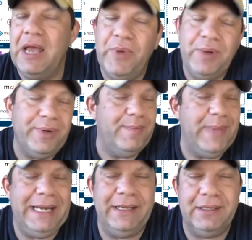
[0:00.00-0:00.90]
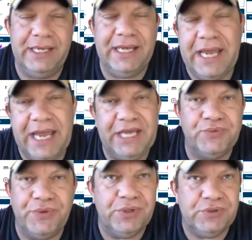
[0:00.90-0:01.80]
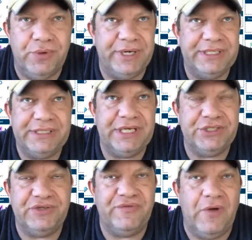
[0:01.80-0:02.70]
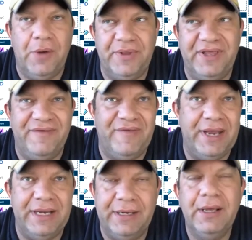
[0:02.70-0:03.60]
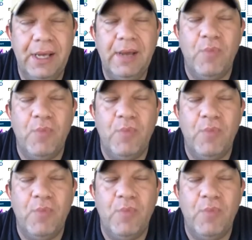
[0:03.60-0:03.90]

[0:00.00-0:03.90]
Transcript: And we would immediately engage with those organizations following the event and